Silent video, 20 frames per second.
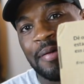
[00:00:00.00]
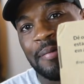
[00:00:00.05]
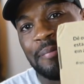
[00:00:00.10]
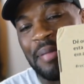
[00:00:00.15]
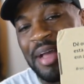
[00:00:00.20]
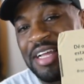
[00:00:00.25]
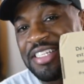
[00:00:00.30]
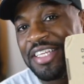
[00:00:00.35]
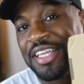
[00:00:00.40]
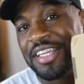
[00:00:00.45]

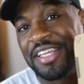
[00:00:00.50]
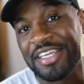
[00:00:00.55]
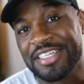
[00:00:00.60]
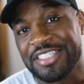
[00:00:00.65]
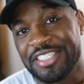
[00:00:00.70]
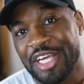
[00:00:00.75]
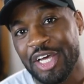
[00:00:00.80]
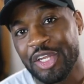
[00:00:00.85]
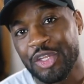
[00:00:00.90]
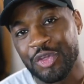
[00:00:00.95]
Basically, it's
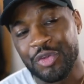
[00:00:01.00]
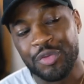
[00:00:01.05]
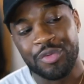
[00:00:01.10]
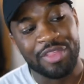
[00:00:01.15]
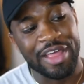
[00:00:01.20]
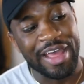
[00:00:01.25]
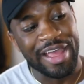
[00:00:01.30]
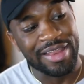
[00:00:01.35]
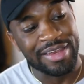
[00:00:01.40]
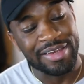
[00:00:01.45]
telling you
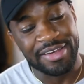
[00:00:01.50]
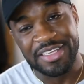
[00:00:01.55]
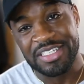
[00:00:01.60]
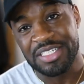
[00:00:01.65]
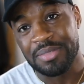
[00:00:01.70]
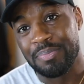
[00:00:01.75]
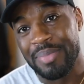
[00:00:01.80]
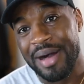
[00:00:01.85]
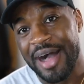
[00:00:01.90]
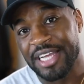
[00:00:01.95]
that this
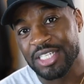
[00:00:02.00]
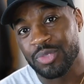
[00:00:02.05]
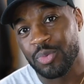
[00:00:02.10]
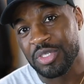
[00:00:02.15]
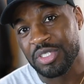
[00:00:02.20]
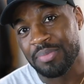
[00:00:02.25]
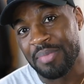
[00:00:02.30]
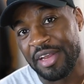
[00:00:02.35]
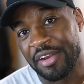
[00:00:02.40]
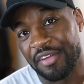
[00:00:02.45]
box
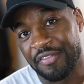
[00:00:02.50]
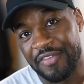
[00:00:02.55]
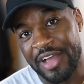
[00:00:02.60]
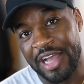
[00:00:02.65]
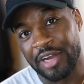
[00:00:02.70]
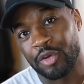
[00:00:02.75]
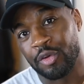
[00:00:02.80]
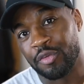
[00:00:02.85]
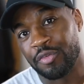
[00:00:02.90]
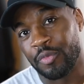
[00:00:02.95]
was
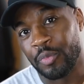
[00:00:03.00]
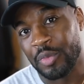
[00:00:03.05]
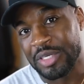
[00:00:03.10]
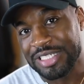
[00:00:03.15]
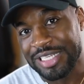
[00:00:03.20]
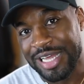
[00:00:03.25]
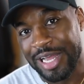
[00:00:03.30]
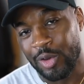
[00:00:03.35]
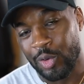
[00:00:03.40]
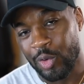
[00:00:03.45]
manufactured from
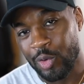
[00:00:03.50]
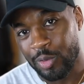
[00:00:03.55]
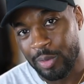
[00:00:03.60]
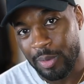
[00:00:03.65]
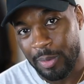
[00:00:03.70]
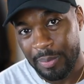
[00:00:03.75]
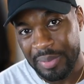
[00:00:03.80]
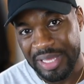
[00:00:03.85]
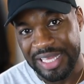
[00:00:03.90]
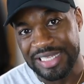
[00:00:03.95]
recycled
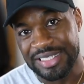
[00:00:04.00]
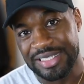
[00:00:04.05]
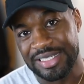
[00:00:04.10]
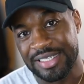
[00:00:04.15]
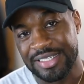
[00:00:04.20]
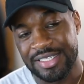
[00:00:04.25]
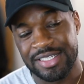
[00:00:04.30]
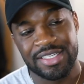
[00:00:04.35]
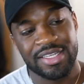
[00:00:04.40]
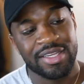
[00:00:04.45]

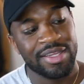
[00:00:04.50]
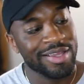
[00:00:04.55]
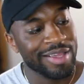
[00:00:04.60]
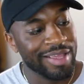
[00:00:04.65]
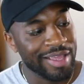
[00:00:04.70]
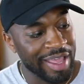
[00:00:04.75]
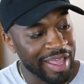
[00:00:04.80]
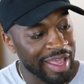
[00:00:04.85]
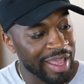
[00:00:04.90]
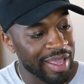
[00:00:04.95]
pieces.
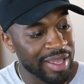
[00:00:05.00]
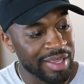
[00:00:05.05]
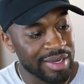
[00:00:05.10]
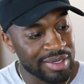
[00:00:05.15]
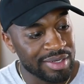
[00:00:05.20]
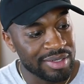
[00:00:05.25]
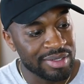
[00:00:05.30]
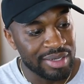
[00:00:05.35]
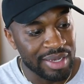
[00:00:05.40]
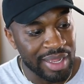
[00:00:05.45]

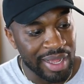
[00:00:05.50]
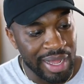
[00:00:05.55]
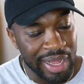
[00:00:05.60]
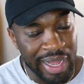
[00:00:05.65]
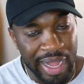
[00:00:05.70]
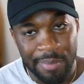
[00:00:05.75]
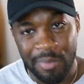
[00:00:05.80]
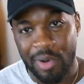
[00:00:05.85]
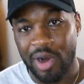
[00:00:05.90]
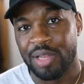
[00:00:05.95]
And
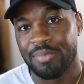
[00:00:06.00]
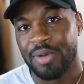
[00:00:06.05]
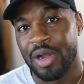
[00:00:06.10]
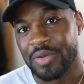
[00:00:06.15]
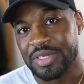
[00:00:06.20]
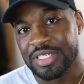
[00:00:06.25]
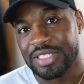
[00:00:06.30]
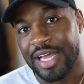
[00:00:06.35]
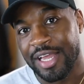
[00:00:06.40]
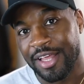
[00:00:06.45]
I'm all about
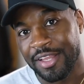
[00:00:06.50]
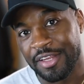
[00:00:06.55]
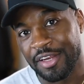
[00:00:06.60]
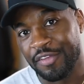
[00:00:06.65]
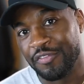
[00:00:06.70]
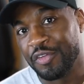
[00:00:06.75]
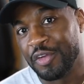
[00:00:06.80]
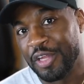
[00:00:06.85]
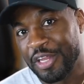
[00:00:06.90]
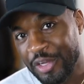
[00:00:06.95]
recycling
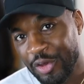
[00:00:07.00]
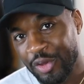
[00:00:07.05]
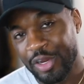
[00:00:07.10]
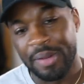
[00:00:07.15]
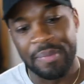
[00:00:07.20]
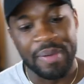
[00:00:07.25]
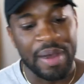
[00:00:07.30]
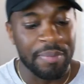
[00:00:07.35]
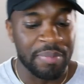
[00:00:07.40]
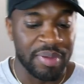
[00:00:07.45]
if you didn't know that
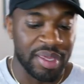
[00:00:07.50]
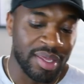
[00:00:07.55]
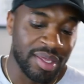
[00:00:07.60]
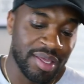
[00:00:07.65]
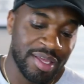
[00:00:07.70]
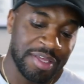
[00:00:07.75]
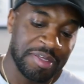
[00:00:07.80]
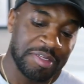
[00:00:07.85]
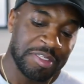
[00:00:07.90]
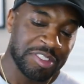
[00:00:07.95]
about me,
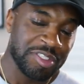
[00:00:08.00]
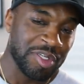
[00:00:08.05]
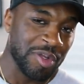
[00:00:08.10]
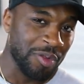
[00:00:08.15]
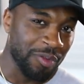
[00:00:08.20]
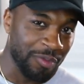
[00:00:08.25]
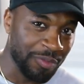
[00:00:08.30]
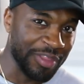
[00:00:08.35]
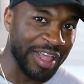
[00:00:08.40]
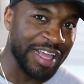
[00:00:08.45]

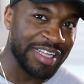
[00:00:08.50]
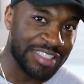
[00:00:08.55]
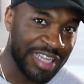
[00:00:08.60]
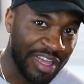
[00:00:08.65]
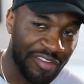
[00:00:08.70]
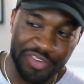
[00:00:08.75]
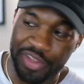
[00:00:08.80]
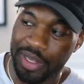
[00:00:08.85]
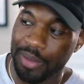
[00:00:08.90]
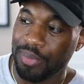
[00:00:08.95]
so that's
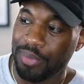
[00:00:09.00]
definitely a